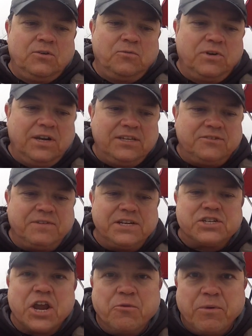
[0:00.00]
When these
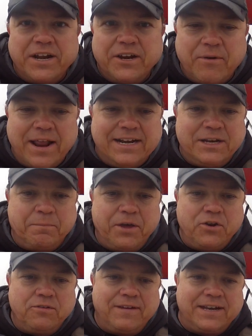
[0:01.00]
fish go running right at the
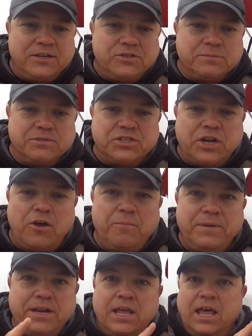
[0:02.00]
boat, if I do some
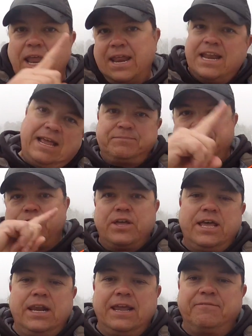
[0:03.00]
stomping, a lot of times they'll
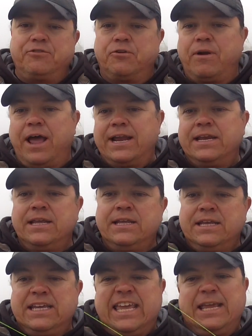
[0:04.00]
cut left or right.
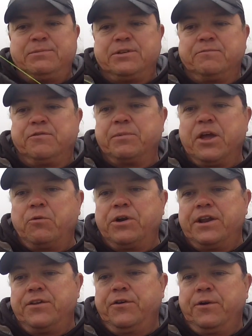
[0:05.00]
Keeps them from going
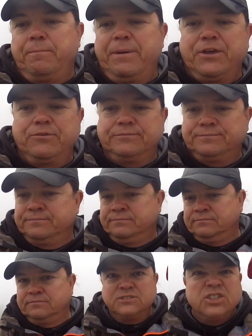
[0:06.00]
under the boat.
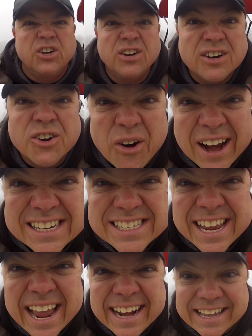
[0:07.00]

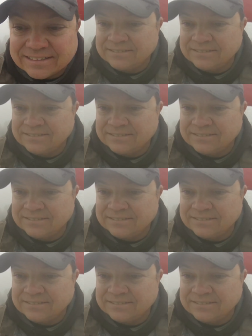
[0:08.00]
Crazy, ain't it?